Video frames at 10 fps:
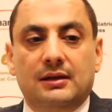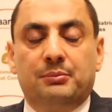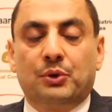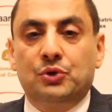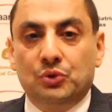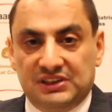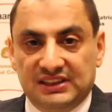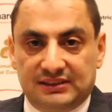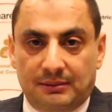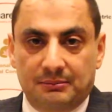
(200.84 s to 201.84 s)

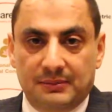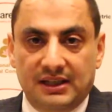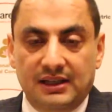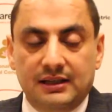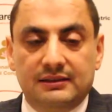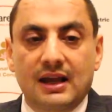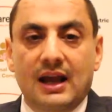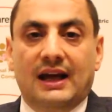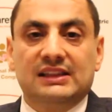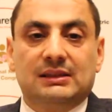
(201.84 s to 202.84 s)
producing some heat,
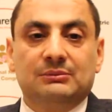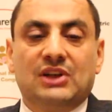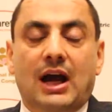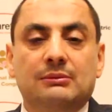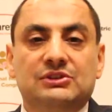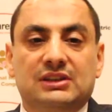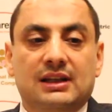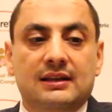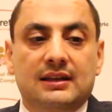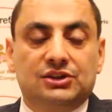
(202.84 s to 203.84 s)
and sometimes
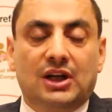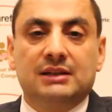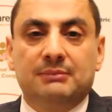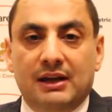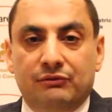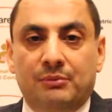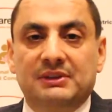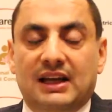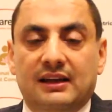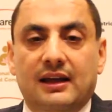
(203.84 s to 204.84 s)
the child might
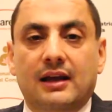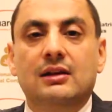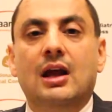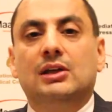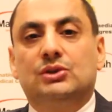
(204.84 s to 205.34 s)
vomit again.